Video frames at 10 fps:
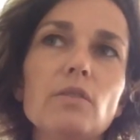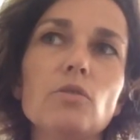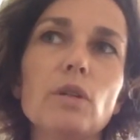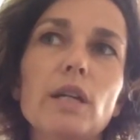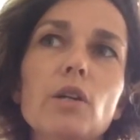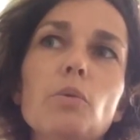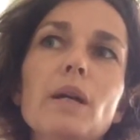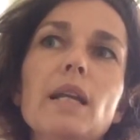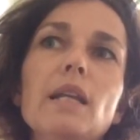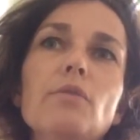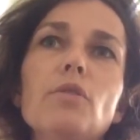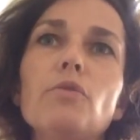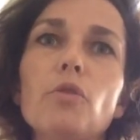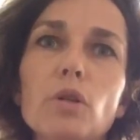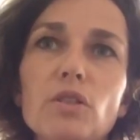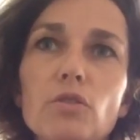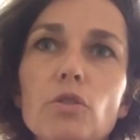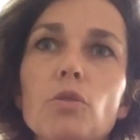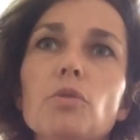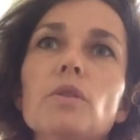to hear quickly if the voice is
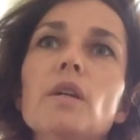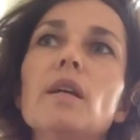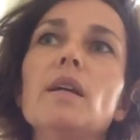good,